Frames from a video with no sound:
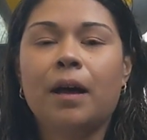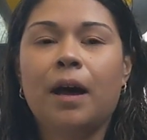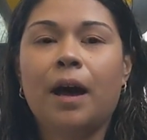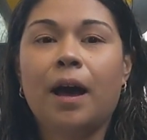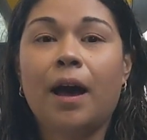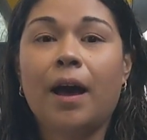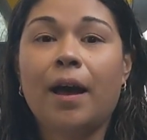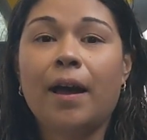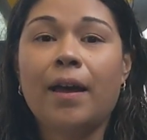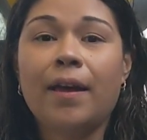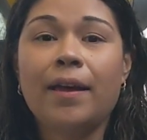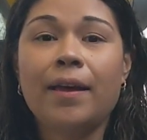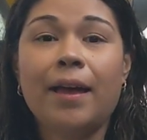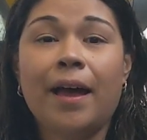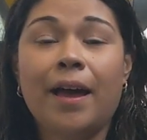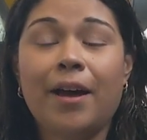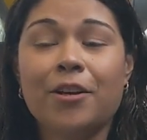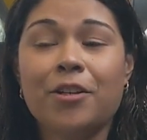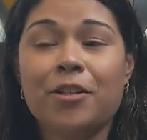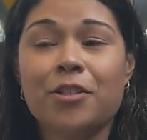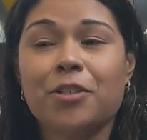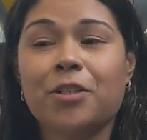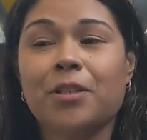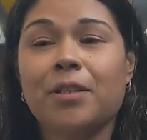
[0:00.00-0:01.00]
I
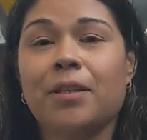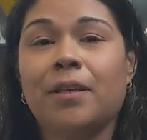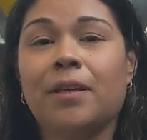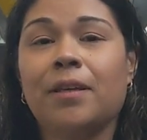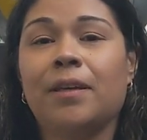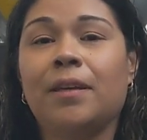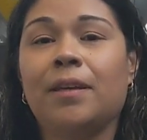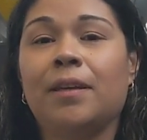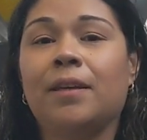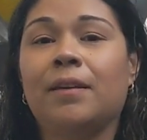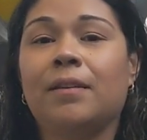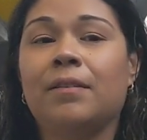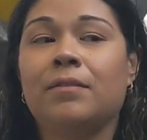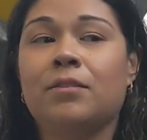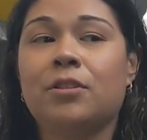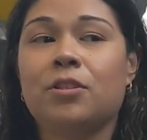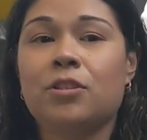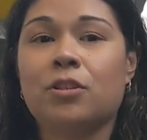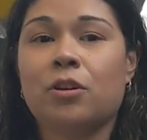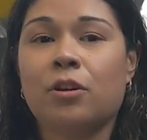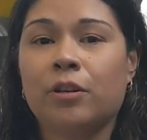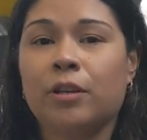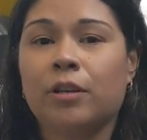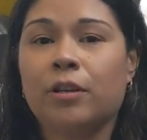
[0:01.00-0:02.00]
actually
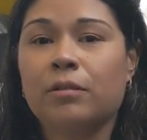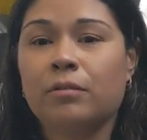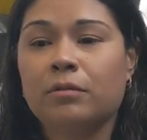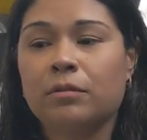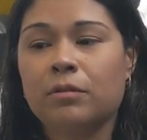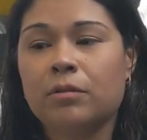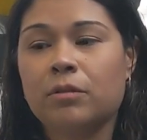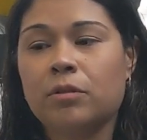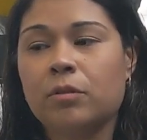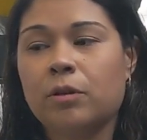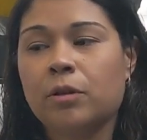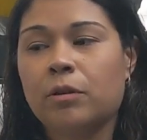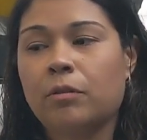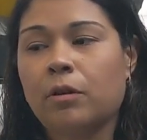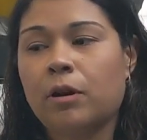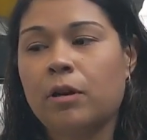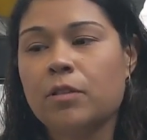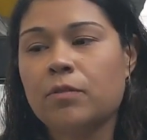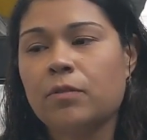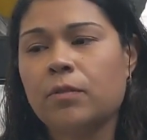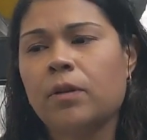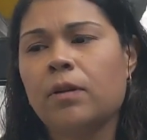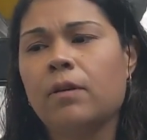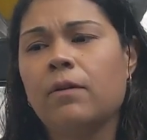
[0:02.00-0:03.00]
started doing
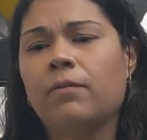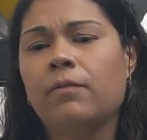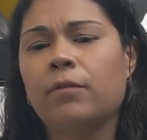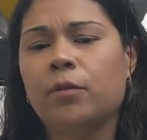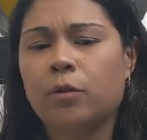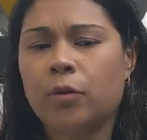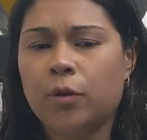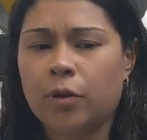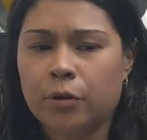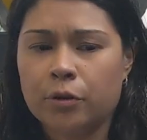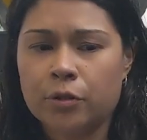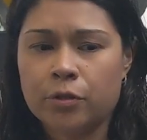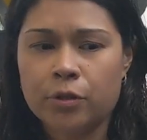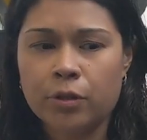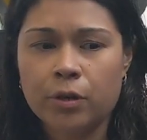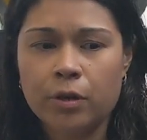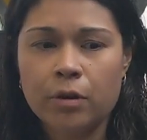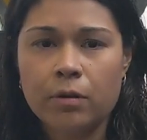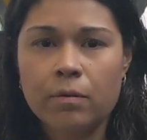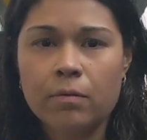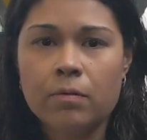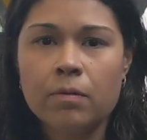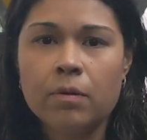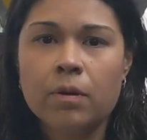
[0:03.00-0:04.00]
CrossFit a few years
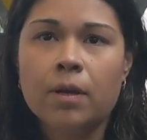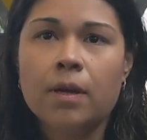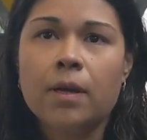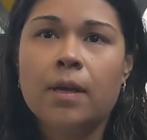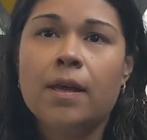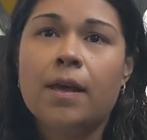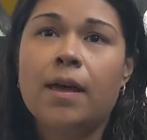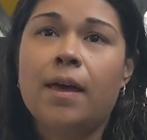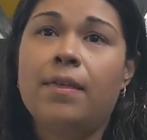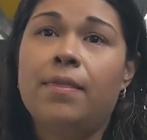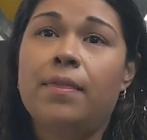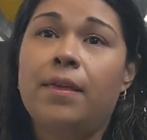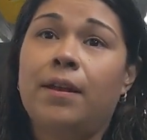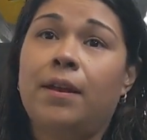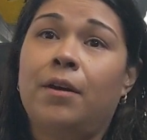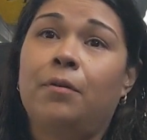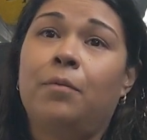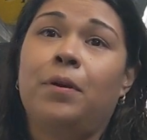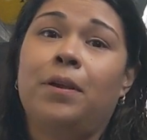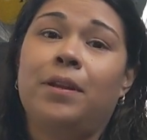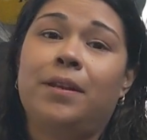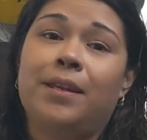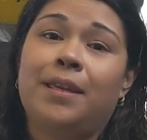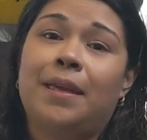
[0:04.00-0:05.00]
ago and then I
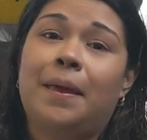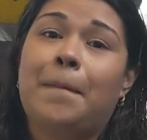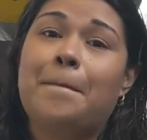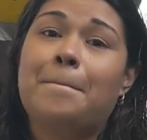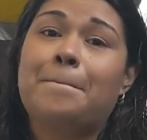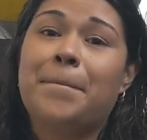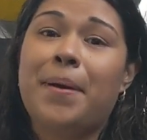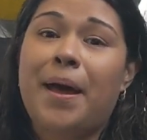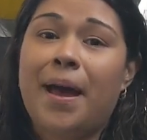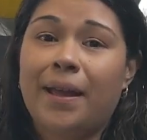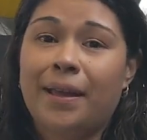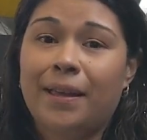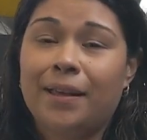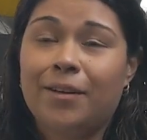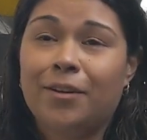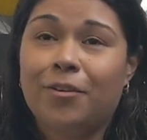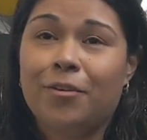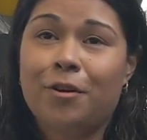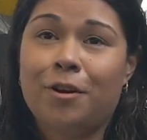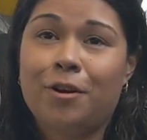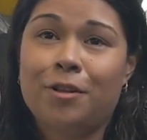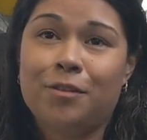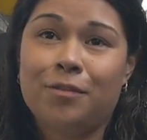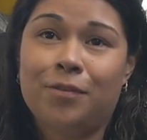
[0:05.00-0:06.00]
wanted to get back into
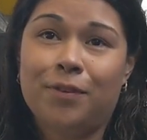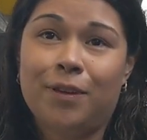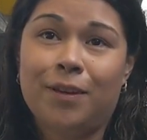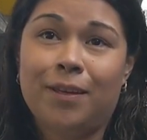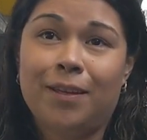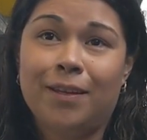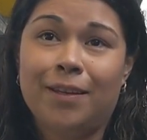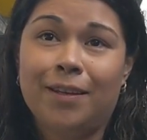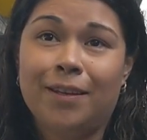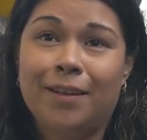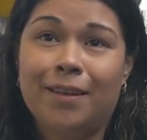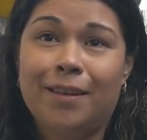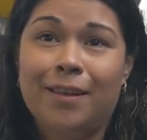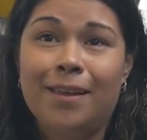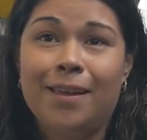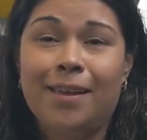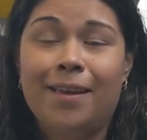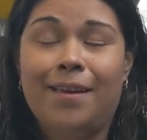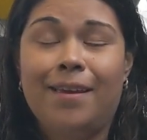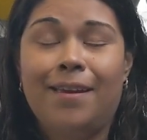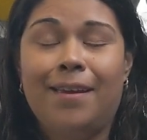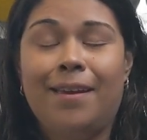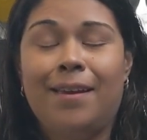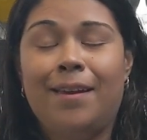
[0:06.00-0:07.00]
CrossFit.
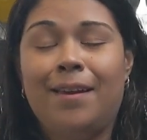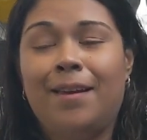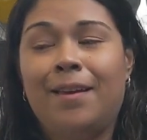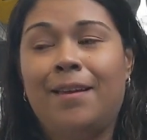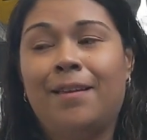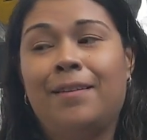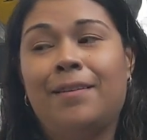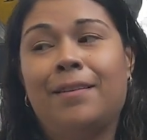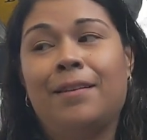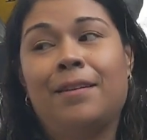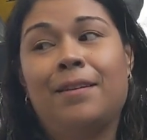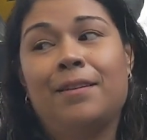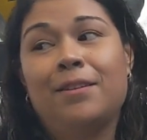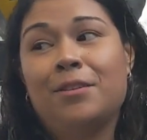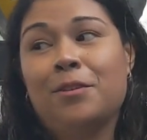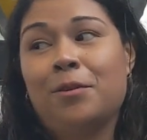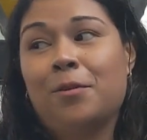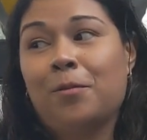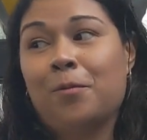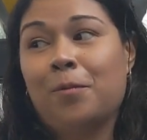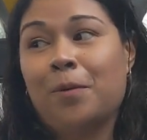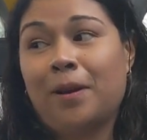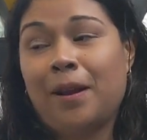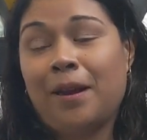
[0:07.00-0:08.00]
And
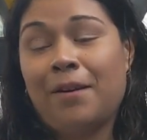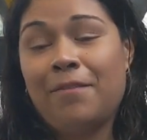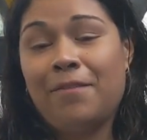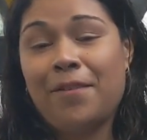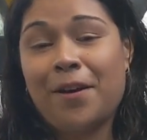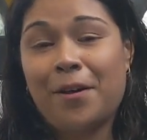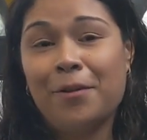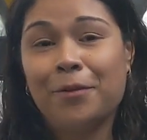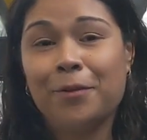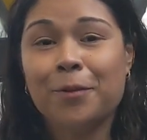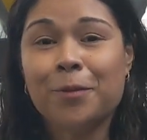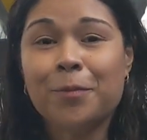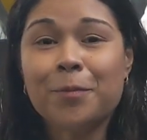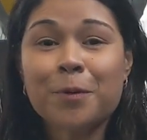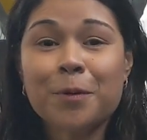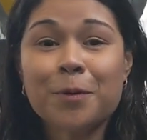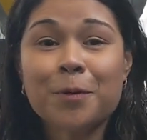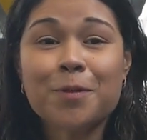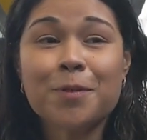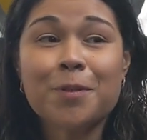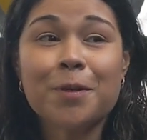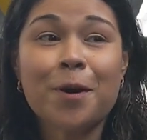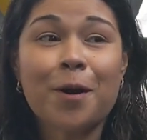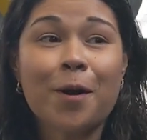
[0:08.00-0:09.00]
so when I found
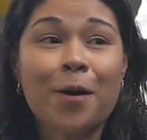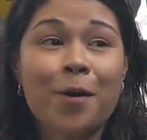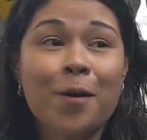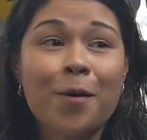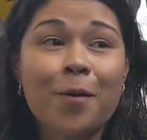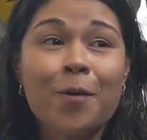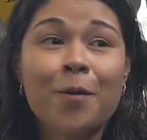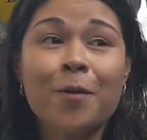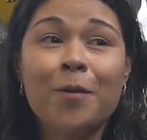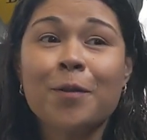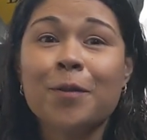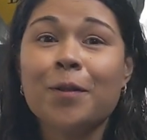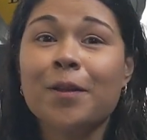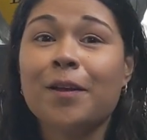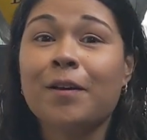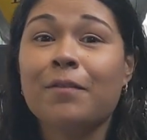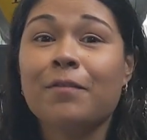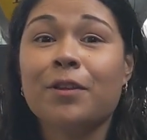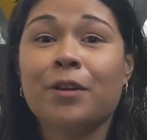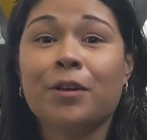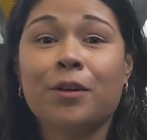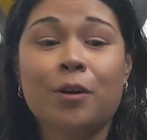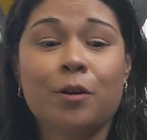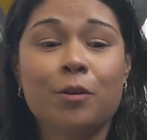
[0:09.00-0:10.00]
Lumos, all
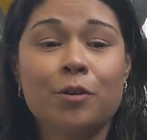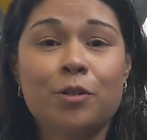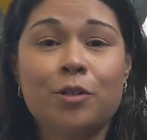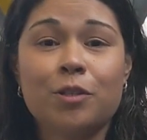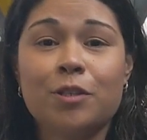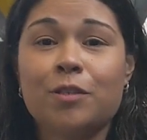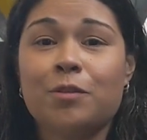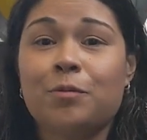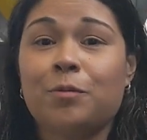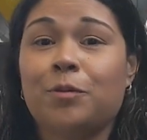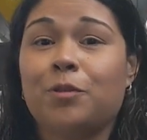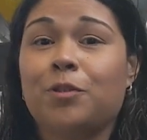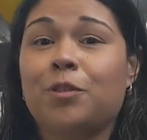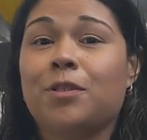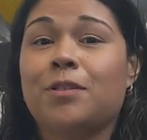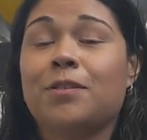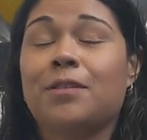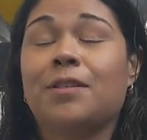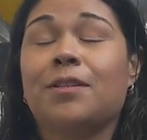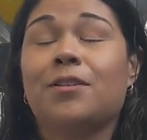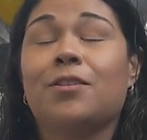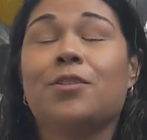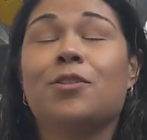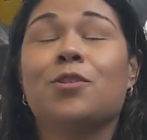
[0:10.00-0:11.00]
of the coaches were just
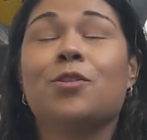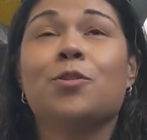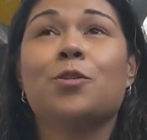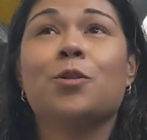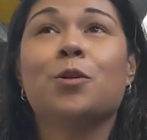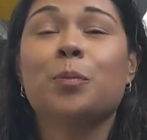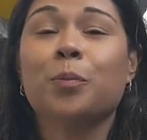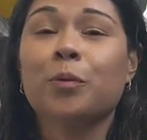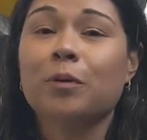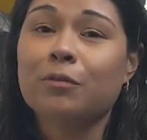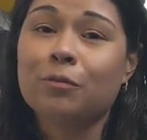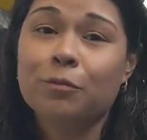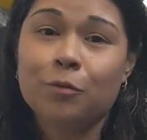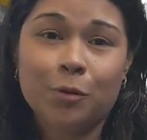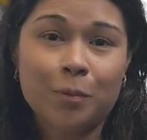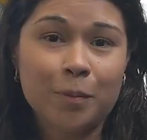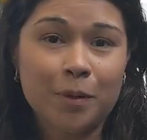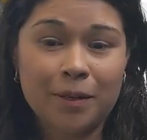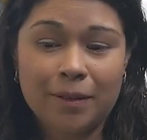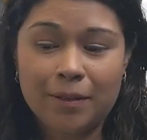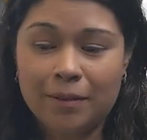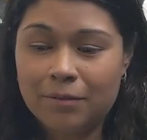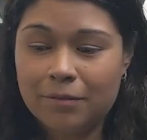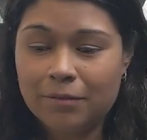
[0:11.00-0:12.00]
super
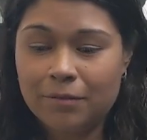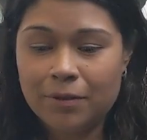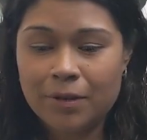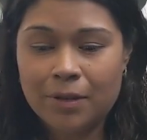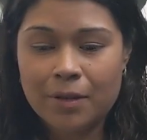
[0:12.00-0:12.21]
informative